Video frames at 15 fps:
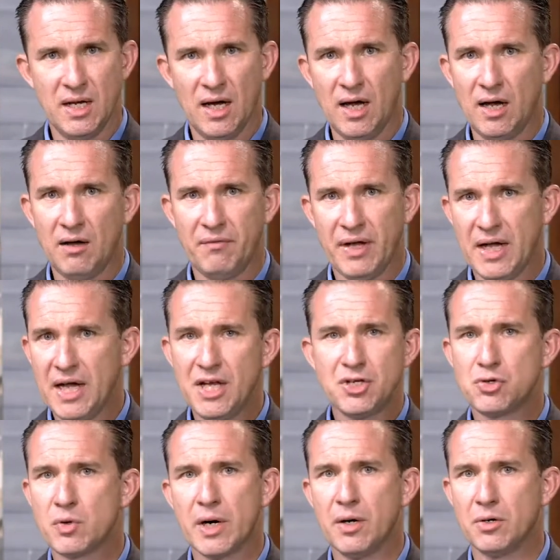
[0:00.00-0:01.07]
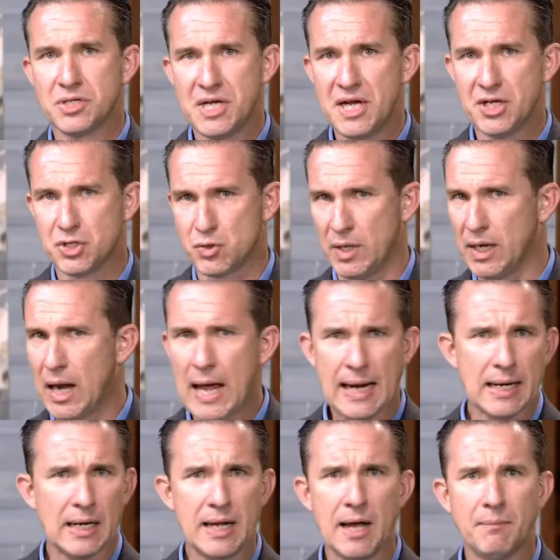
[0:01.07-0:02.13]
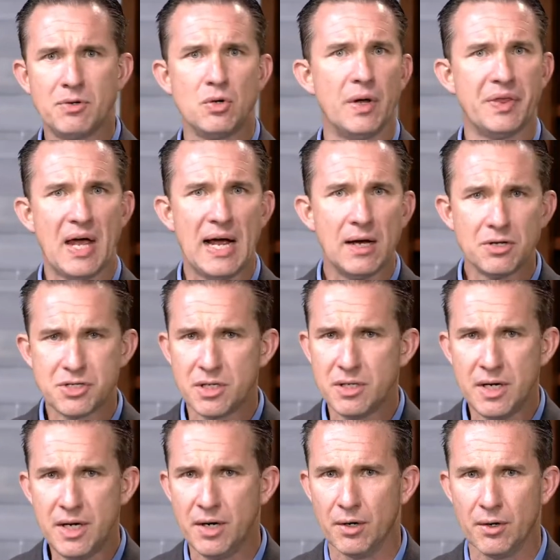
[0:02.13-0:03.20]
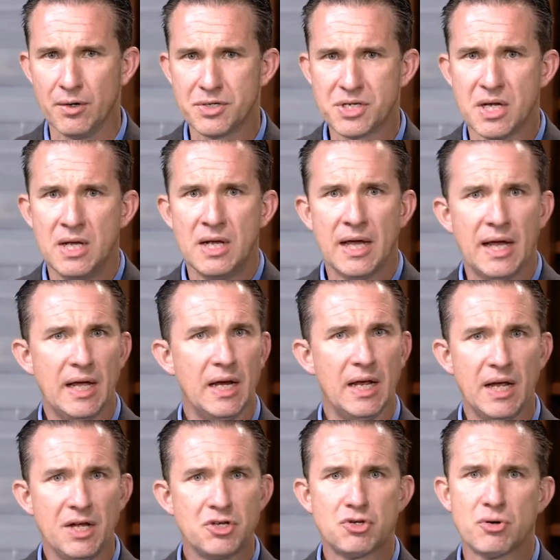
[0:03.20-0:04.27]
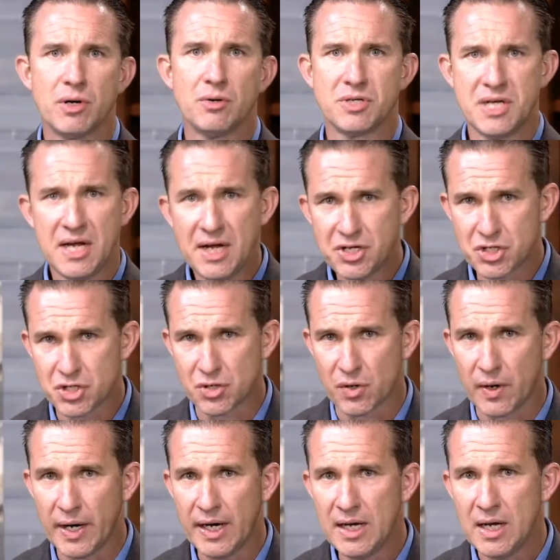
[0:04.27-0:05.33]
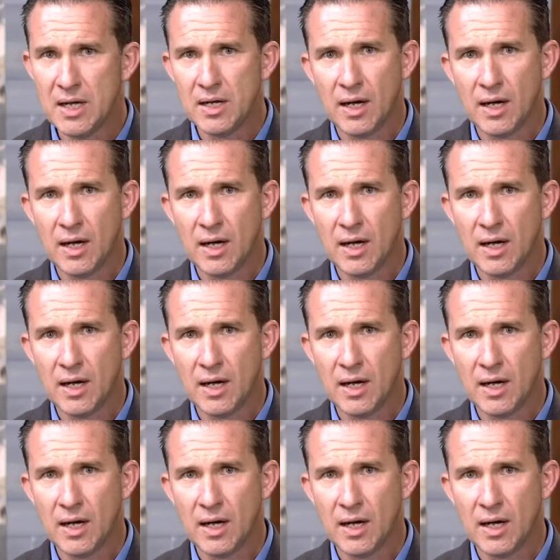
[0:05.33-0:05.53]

of Israel's history, likely up to a thousand years in Israel's history.